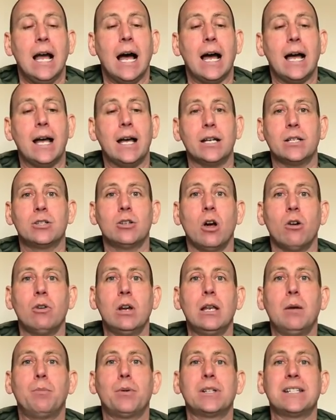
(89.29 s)
Uh, it's not
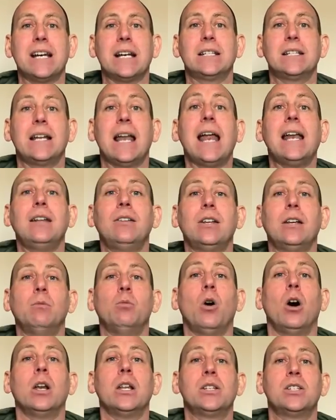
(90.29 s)
really protecting anything
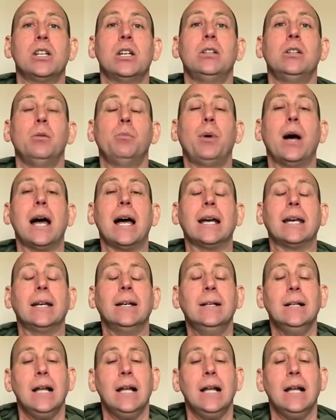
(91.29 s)
while it's in your bag.